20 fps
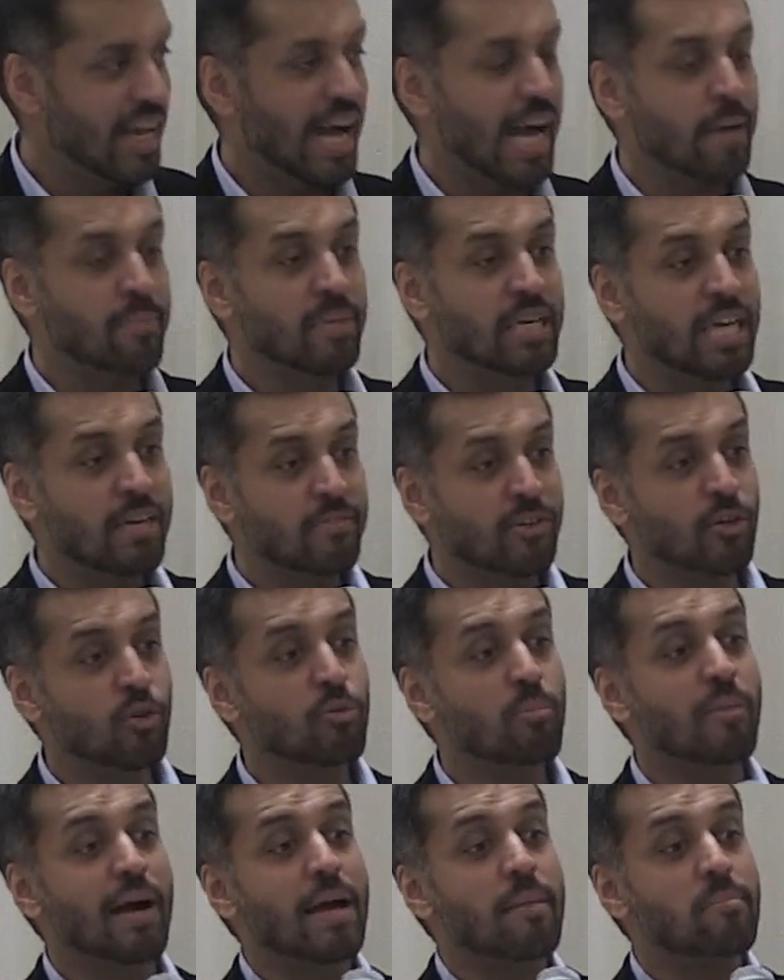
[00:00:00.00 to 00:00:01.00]
I'm giving
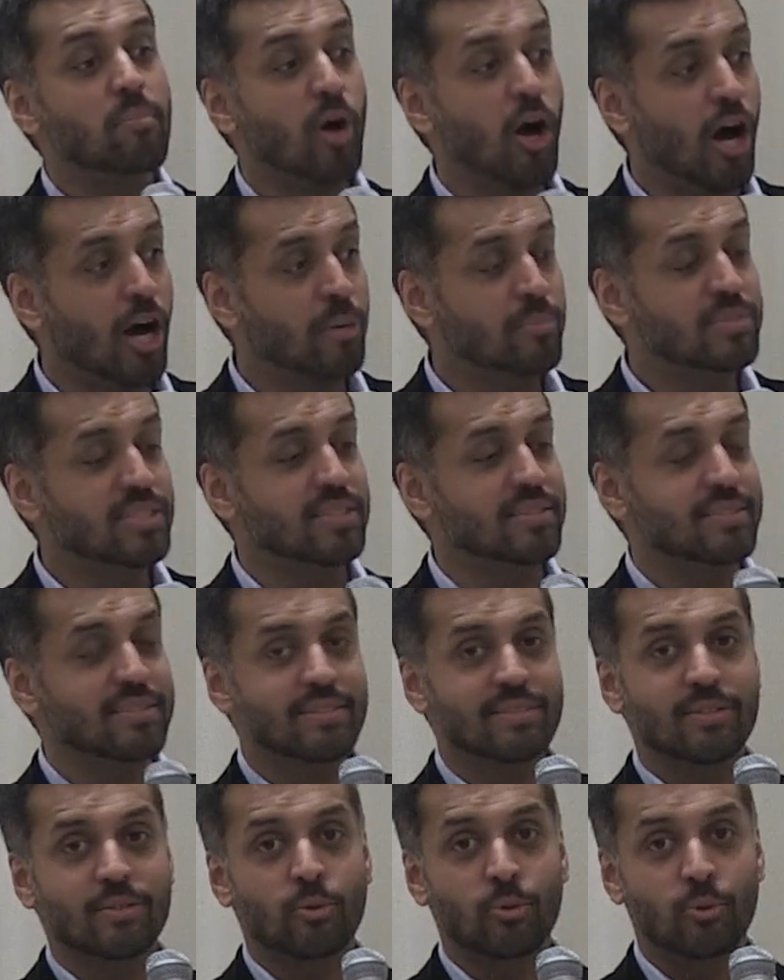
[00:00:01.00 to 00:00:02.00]
you my mom's
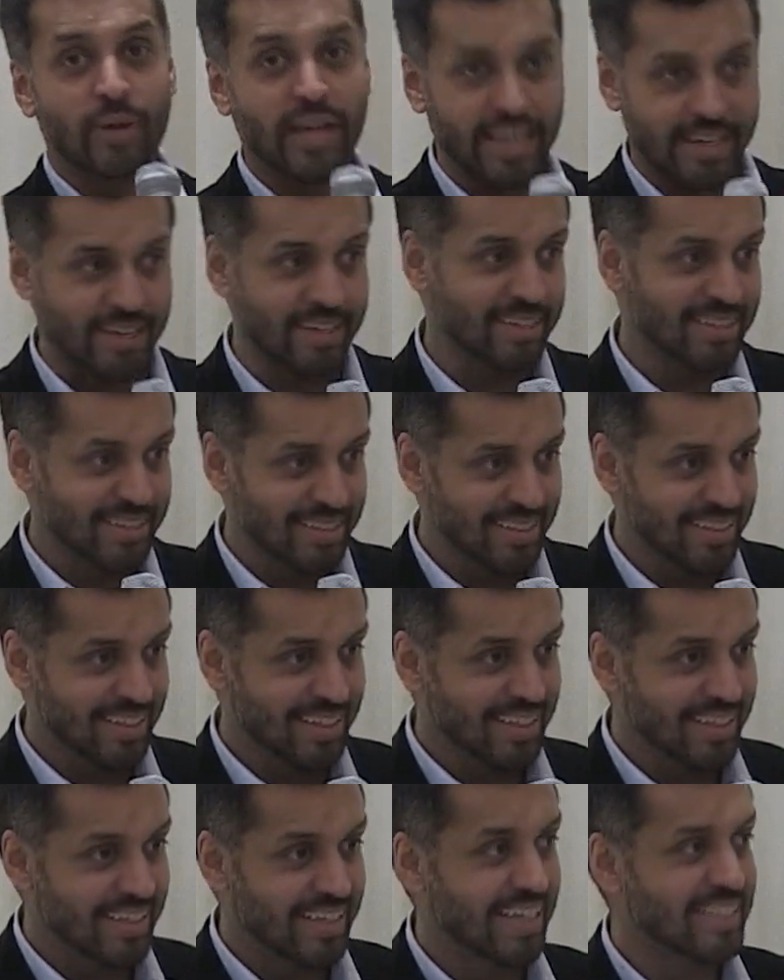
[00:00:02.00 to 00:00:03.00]
ring
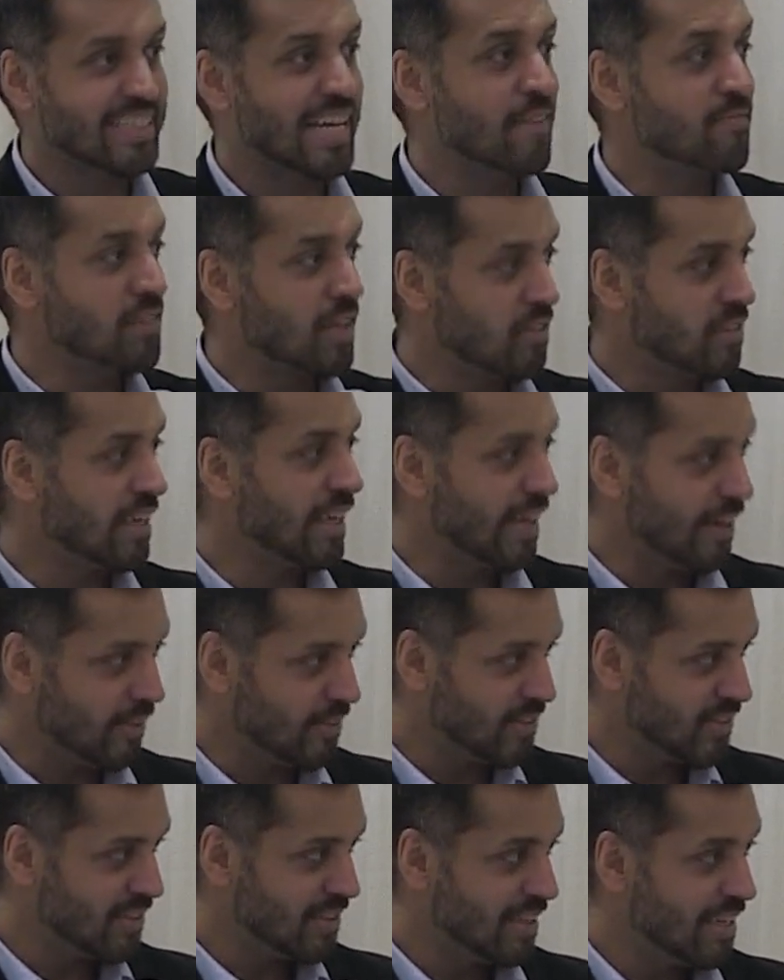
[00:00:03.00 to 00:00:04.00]
because I have nothing
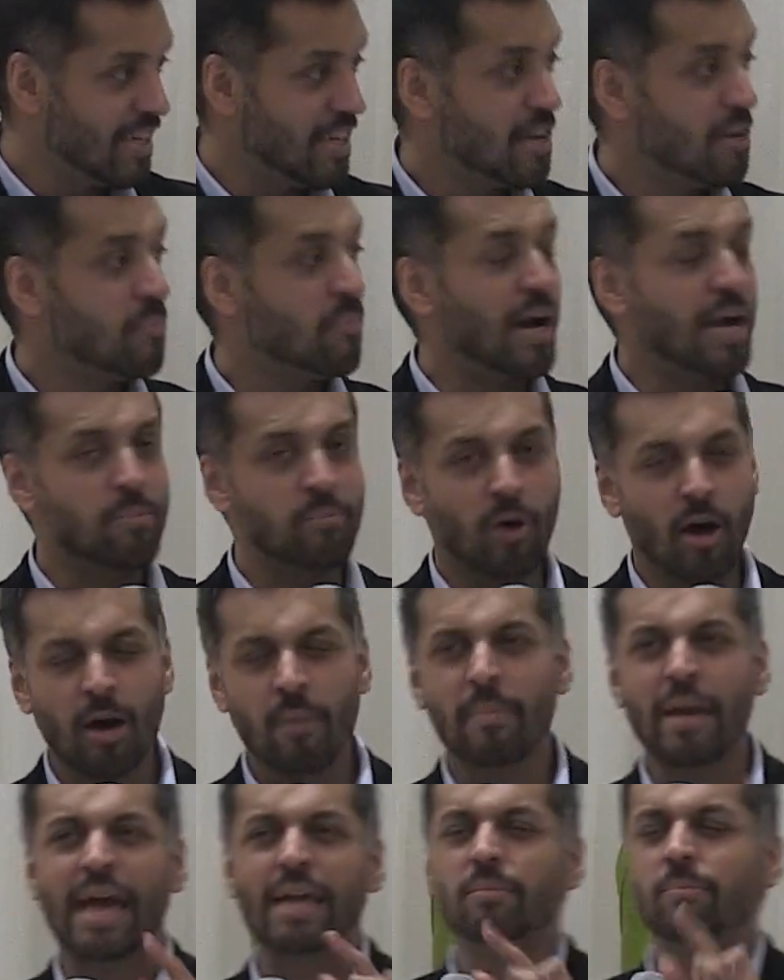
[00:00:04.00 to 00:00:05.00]
else. My
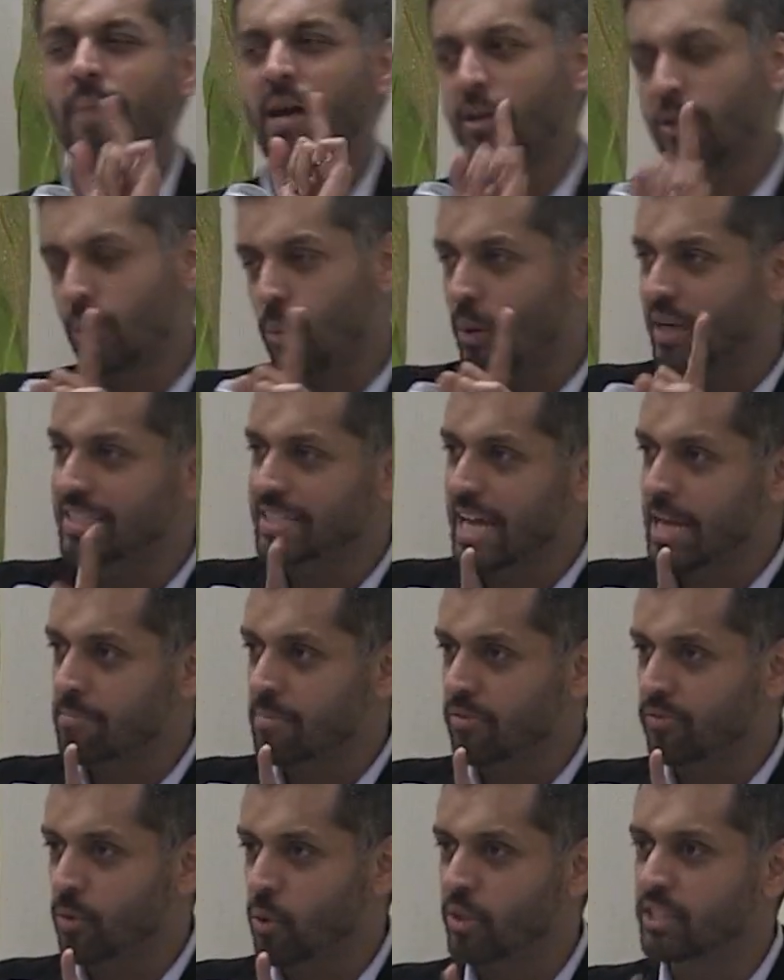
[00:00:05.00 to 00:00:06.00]
mom had met her one time
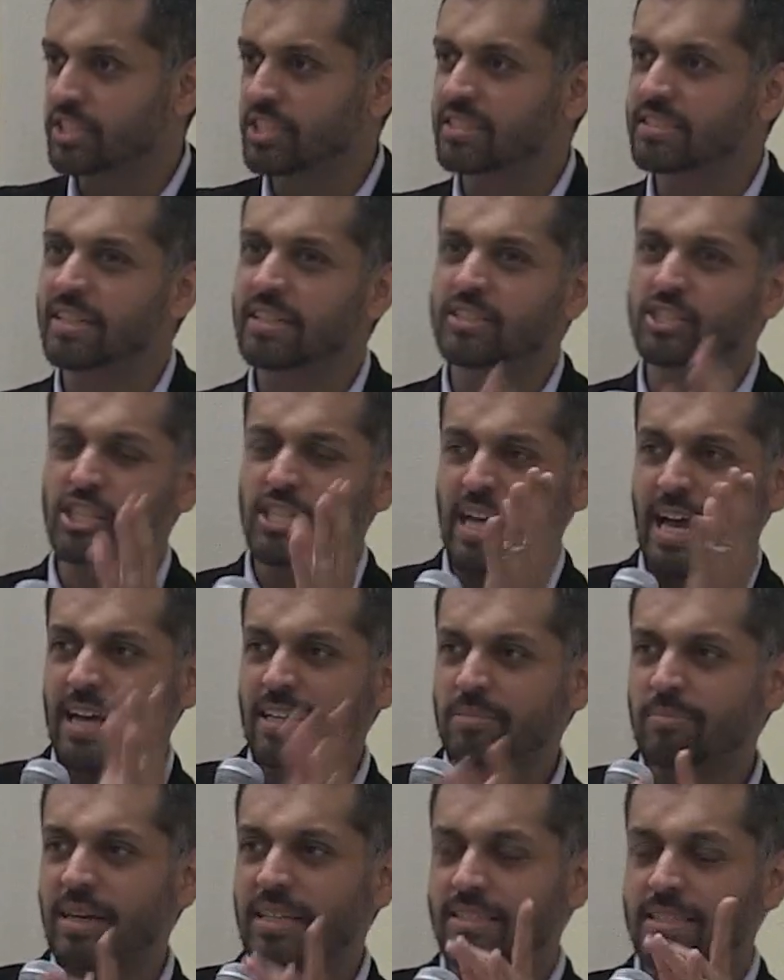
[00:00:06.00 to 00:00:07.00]
before, and she said, she
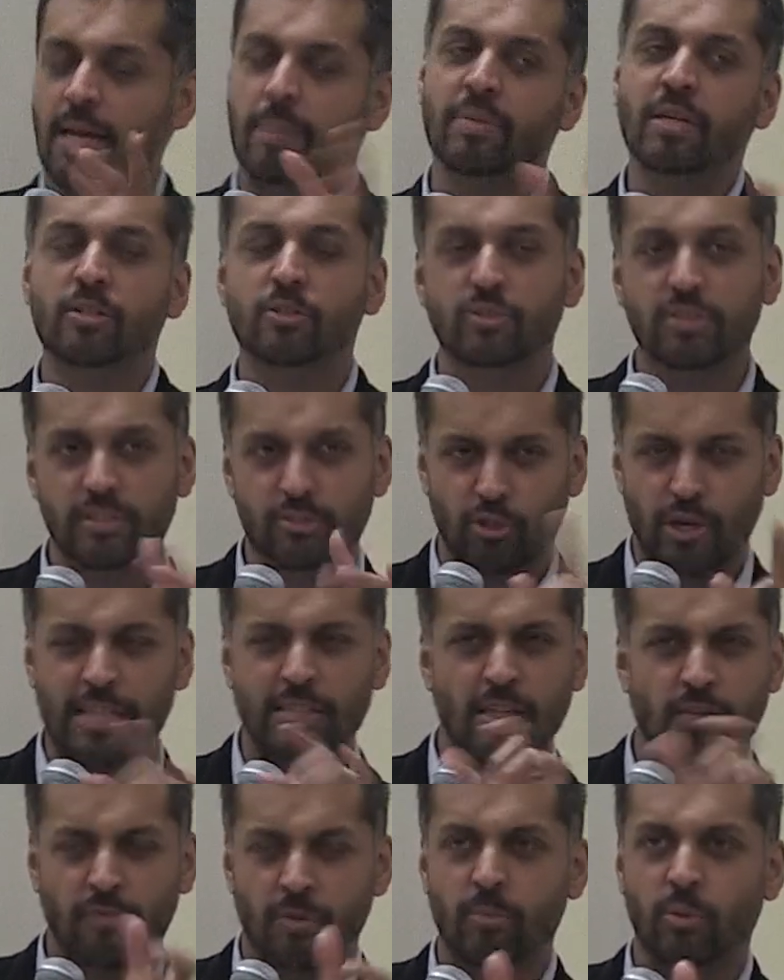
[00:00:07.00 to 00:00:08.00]
has my same, I'm going to
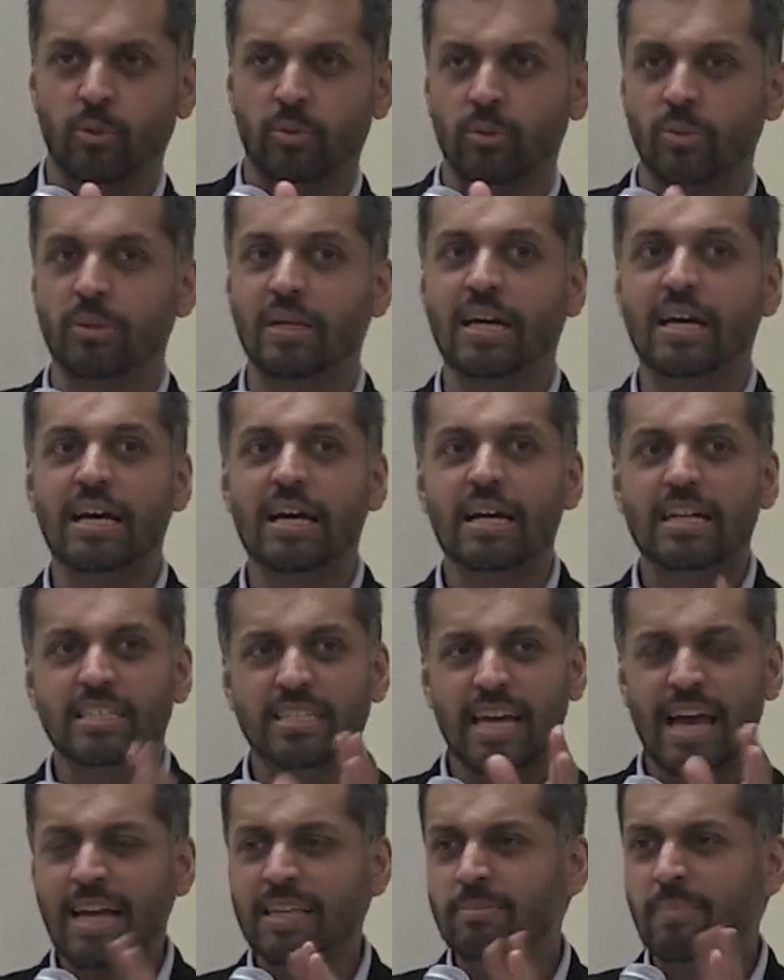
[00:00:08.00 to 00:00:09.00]
translate from Urdu.
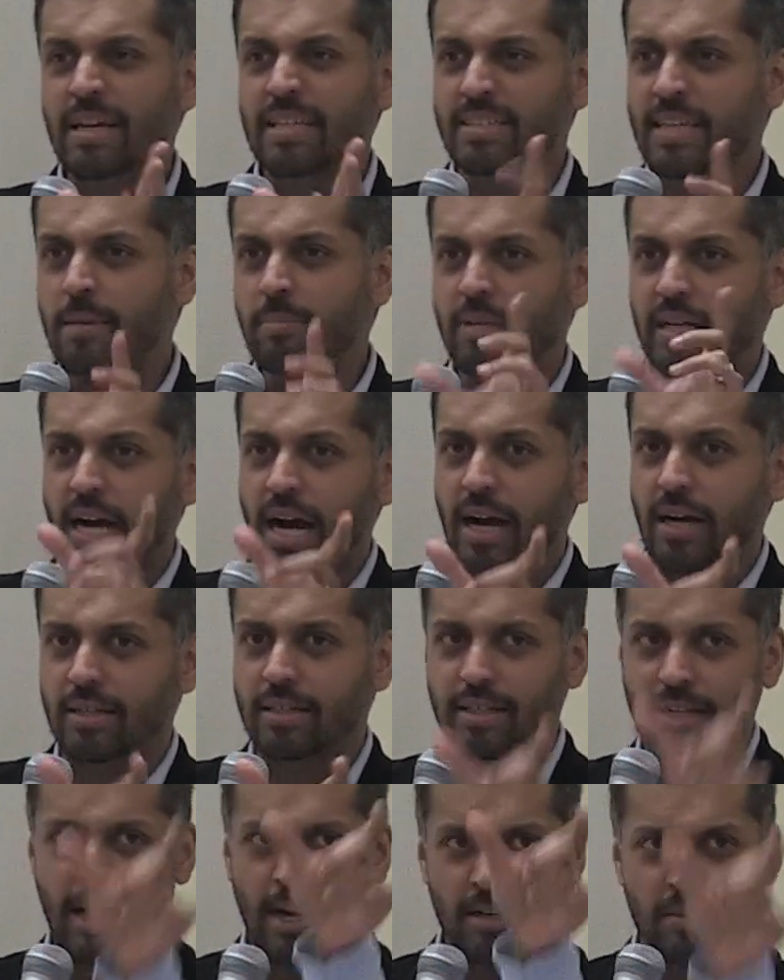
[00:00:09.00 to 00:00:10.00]
She has my same
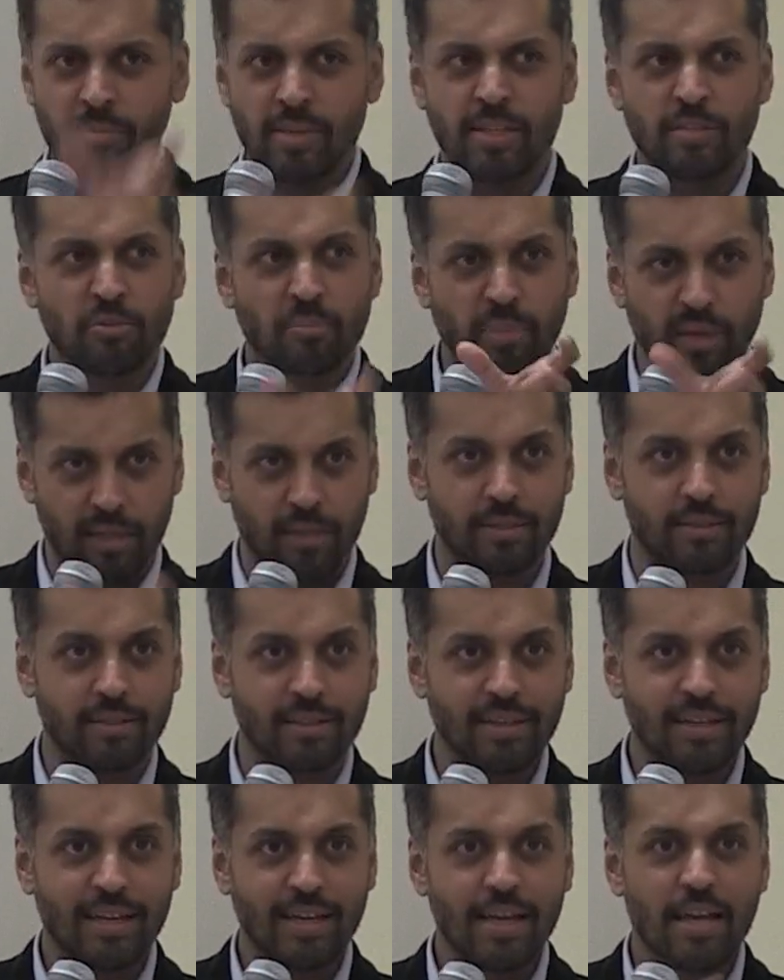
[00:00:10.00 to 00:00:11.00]
kaat. Kaat means build.
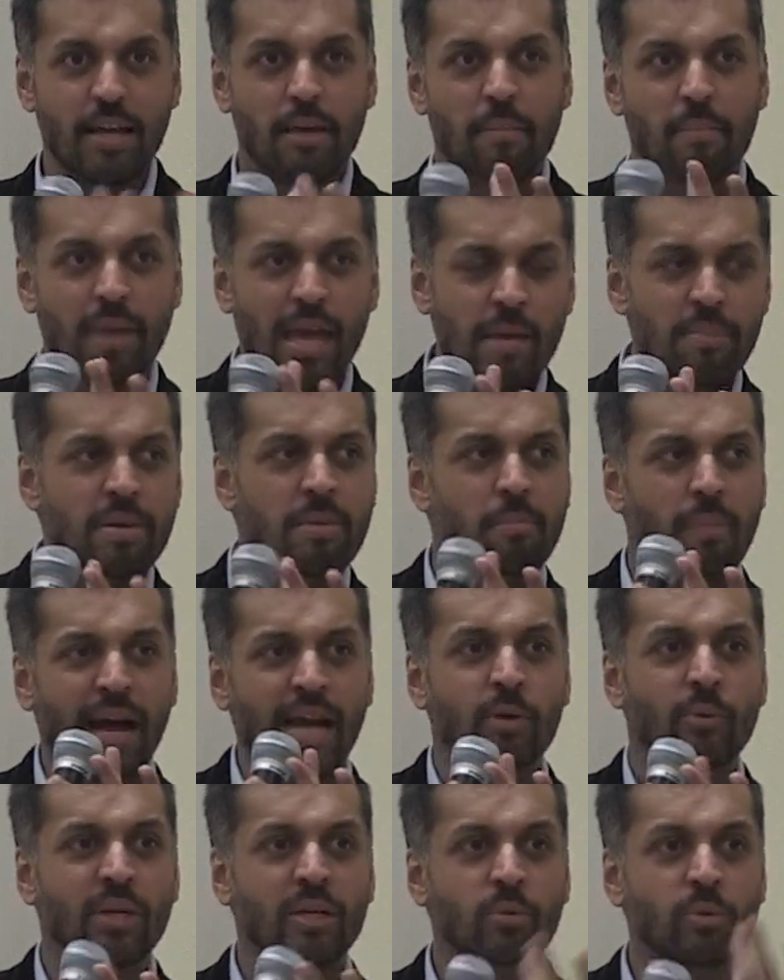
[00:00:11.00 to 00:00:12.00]
Maybe my
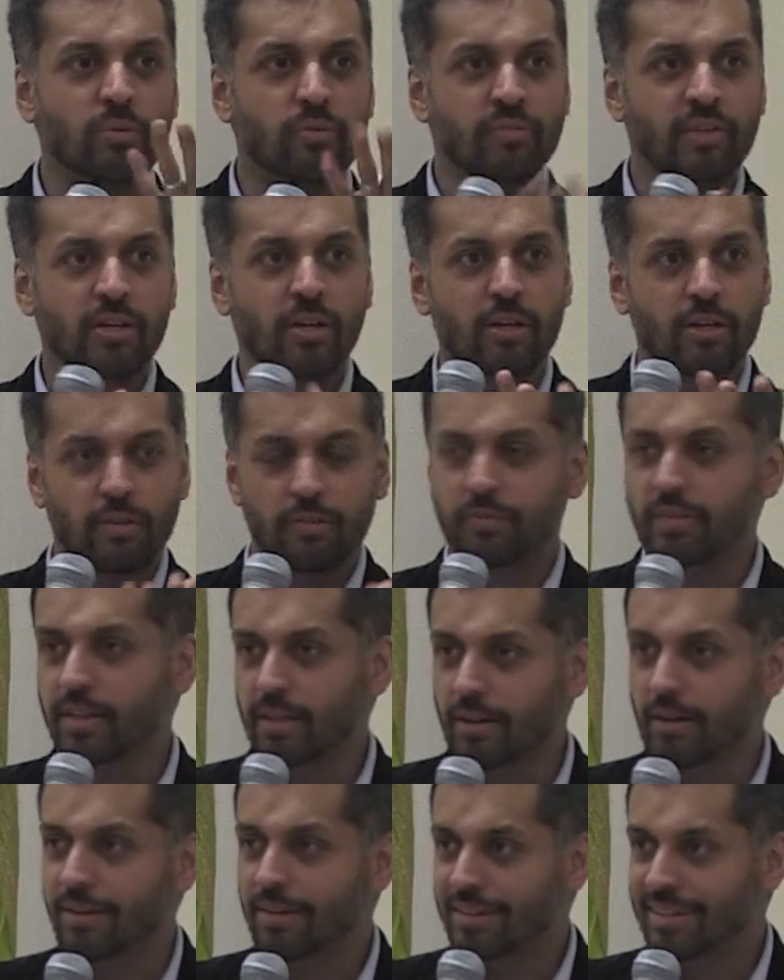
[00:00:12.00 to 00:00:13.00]
ring will fit on her
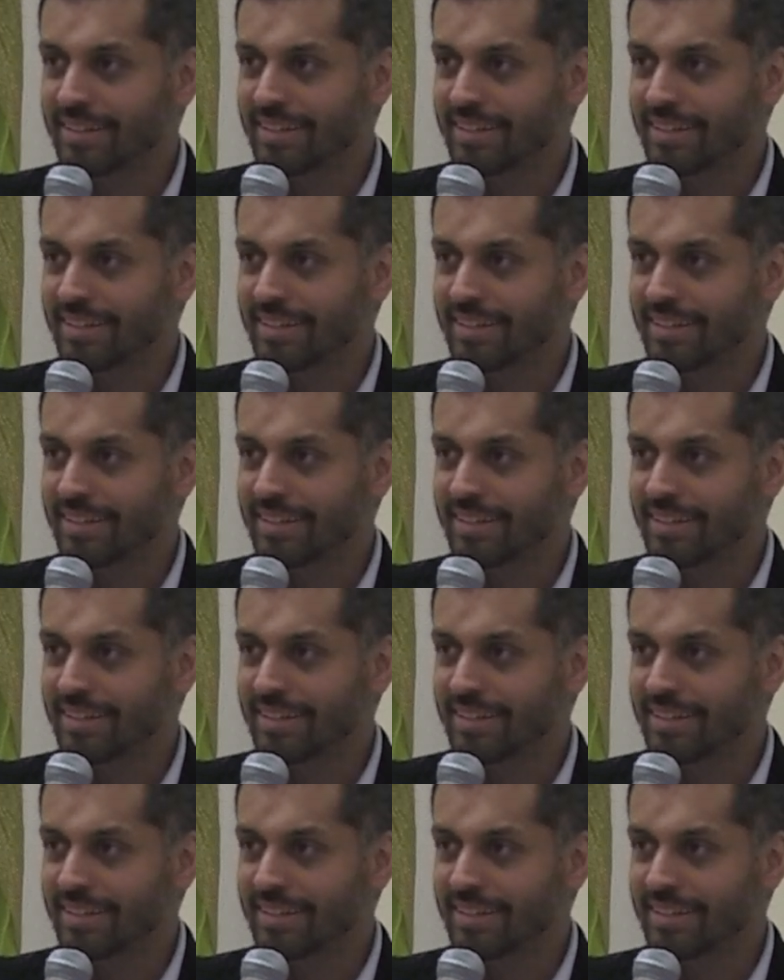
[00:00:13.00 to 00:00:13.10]
finger.